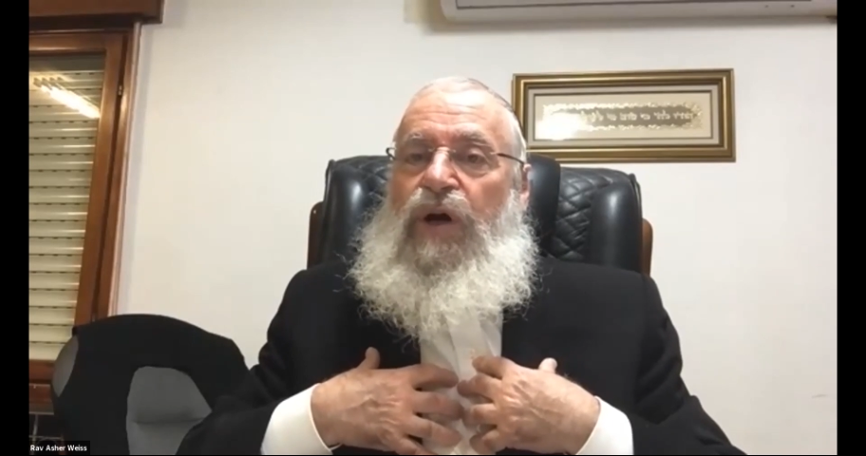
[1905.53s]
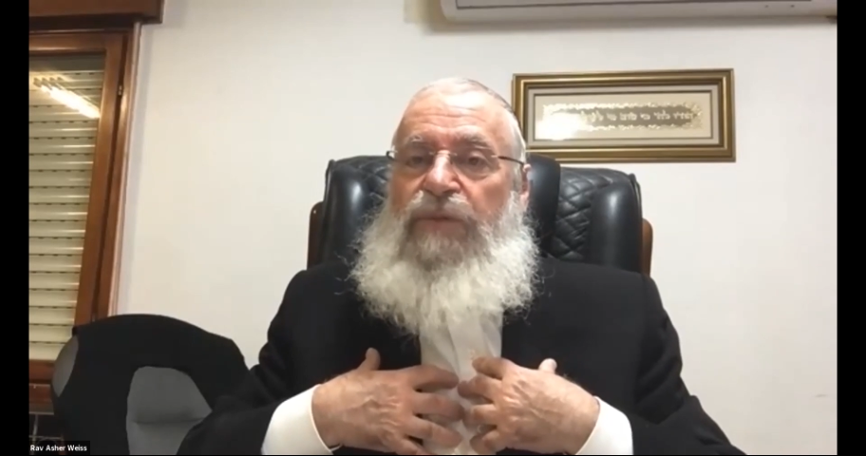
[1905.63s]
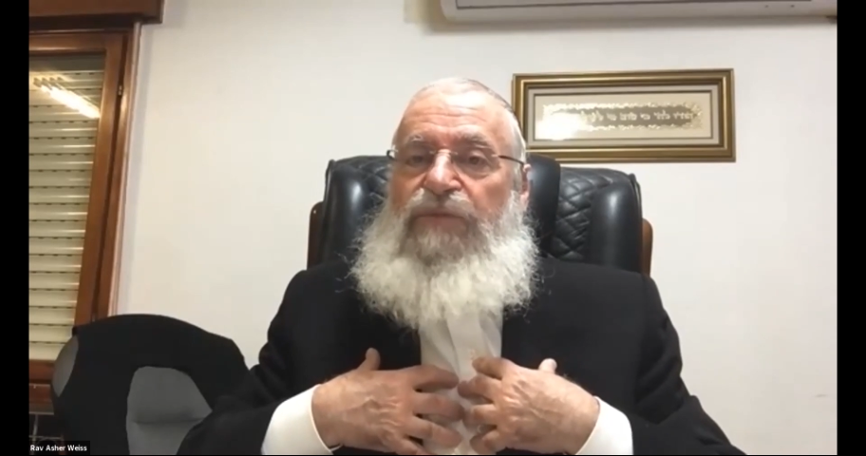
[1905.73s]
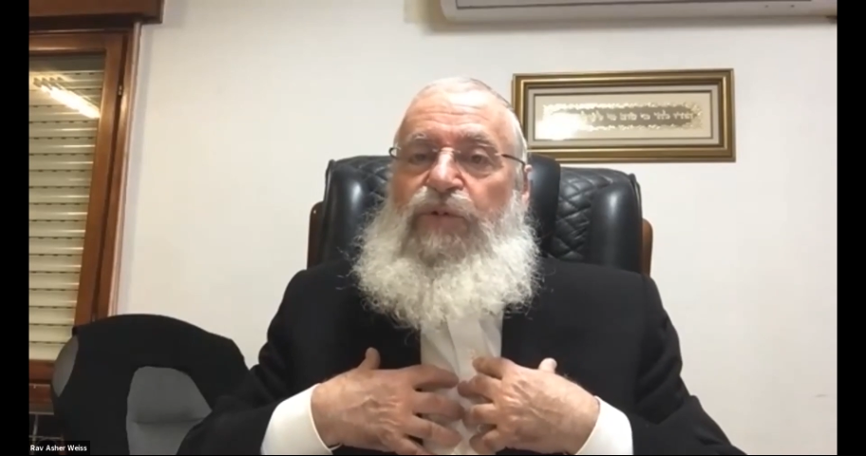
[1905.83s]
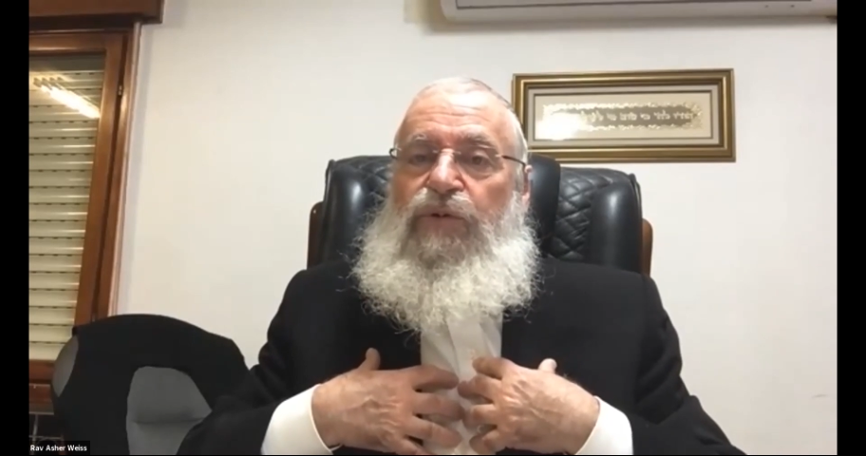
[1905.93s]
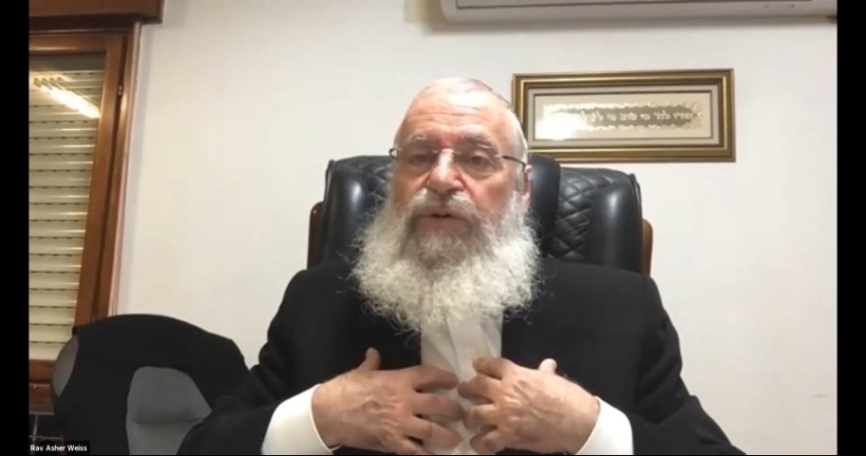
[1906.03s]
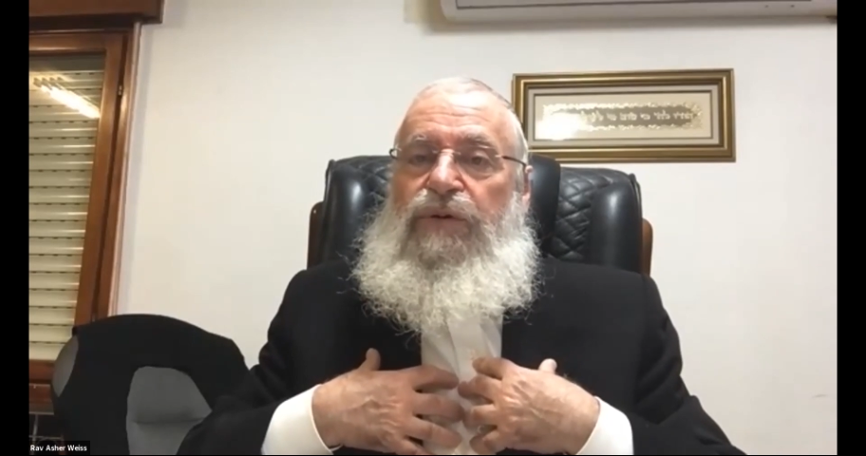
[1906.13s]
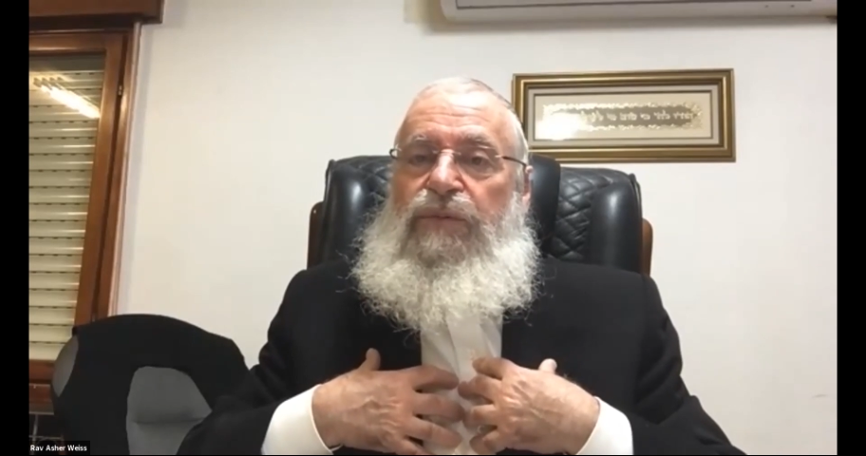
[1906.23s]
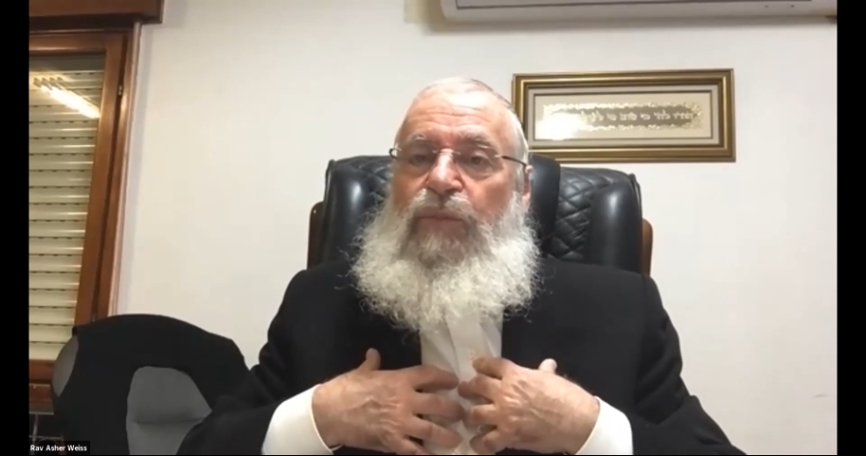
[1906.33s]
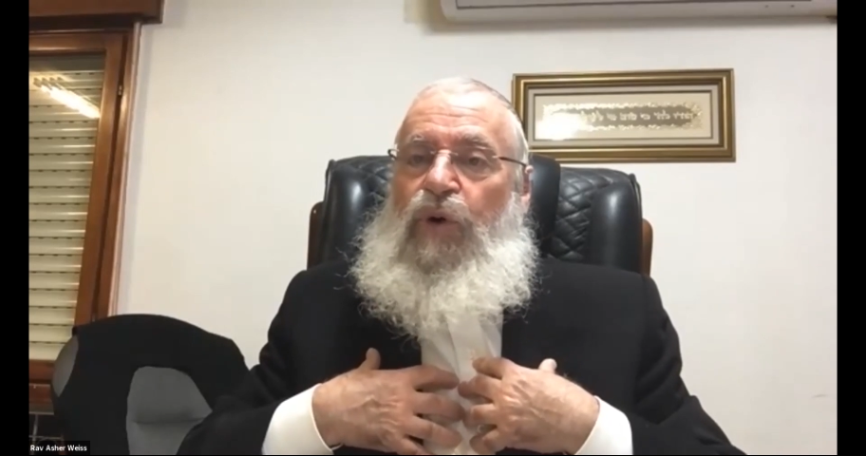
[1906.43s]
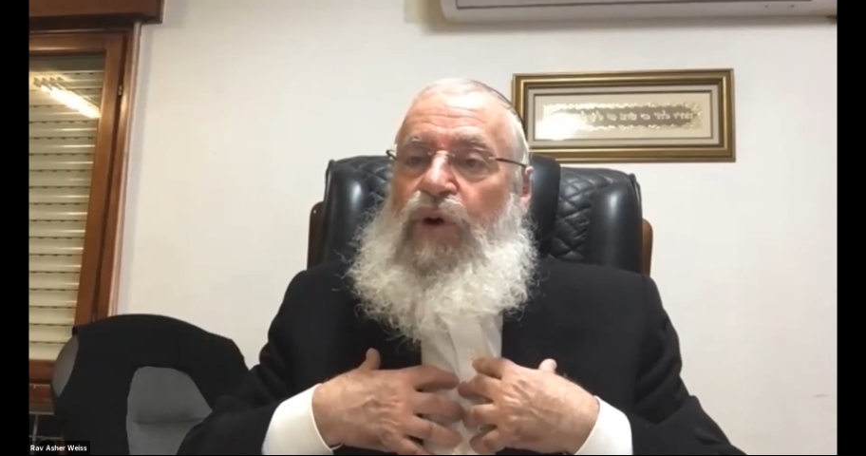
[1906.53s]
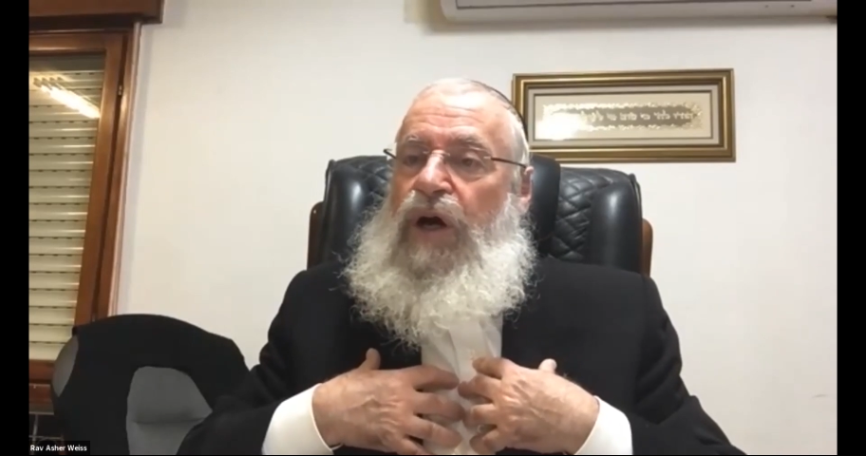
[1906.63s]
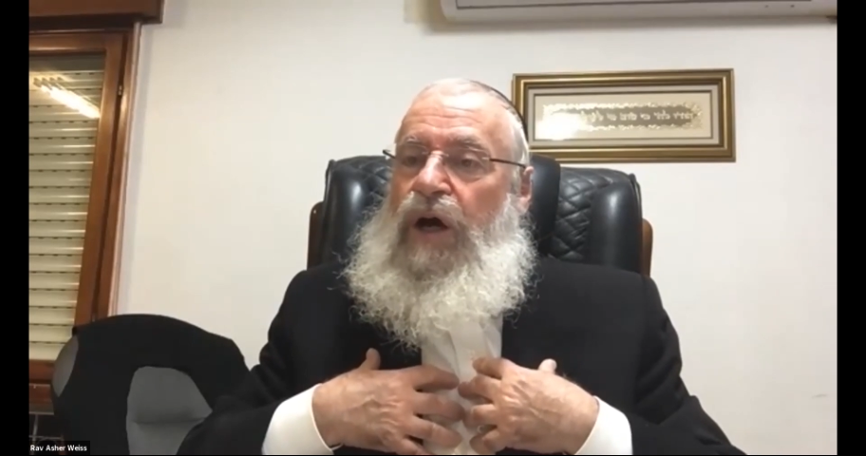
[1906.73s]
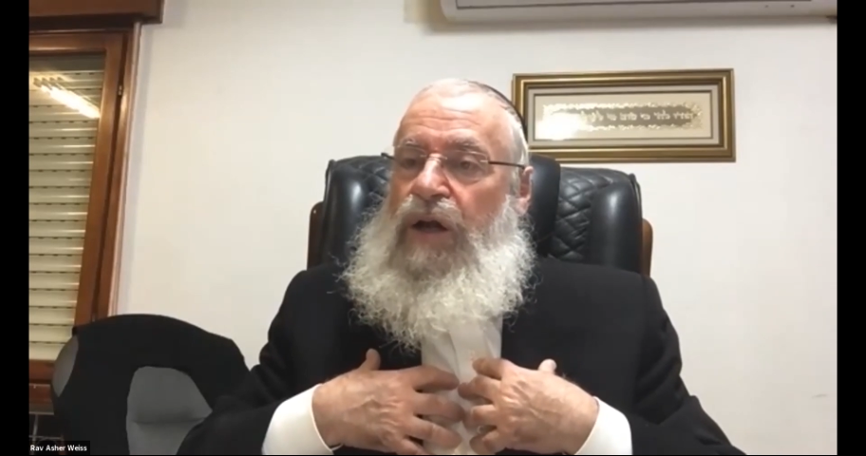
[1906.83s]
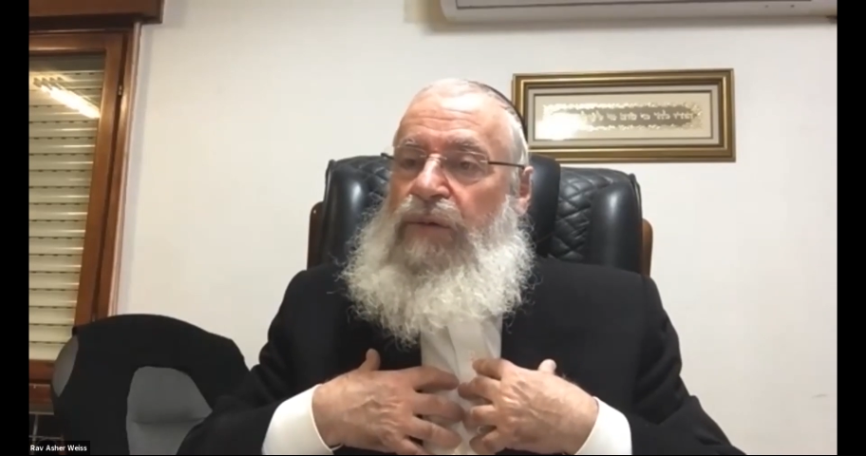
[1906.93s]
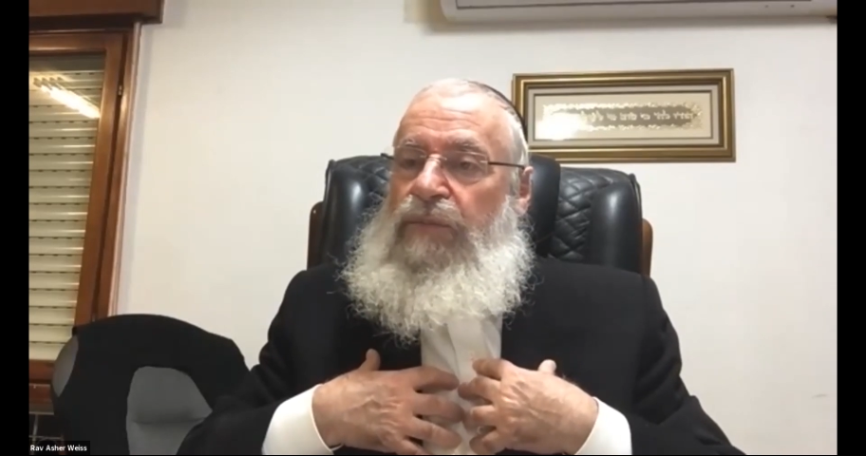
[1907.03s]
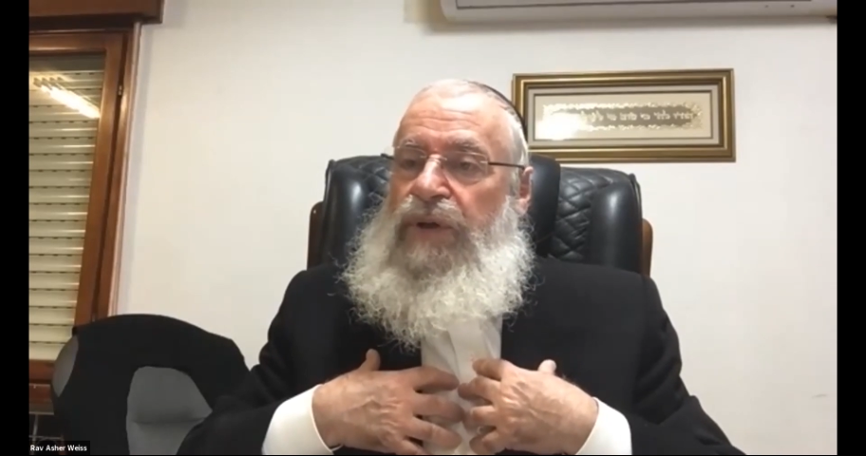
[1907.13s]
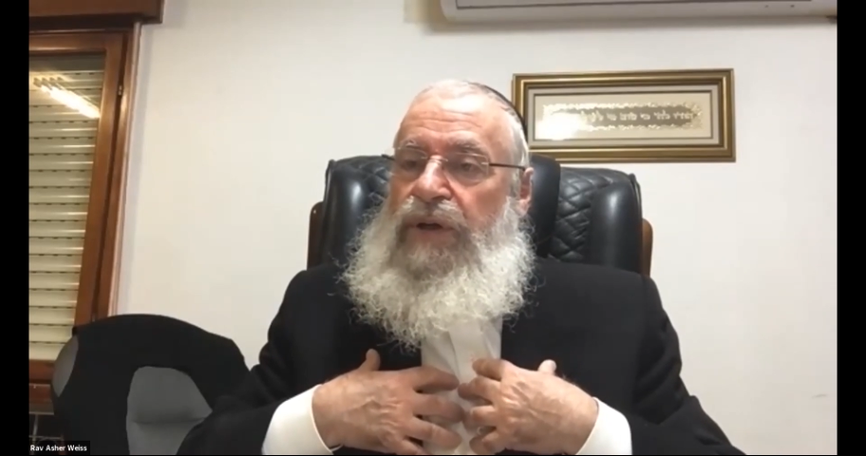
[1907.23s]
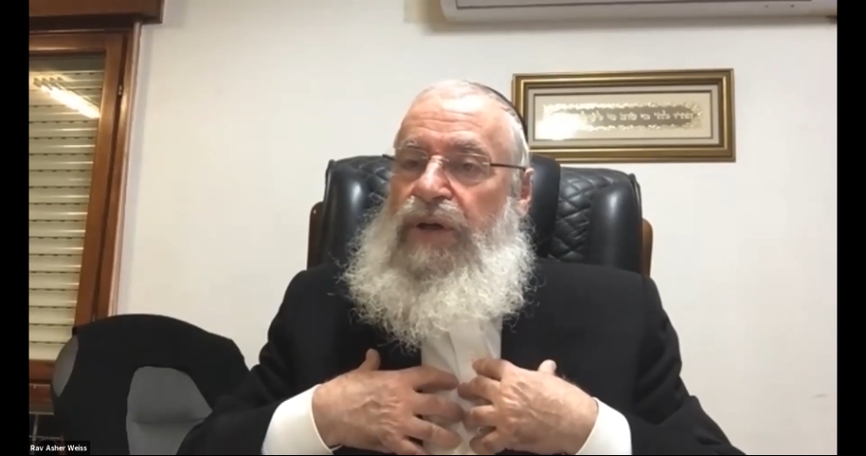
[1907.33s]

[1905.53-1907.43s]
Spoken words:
comfort, more calm,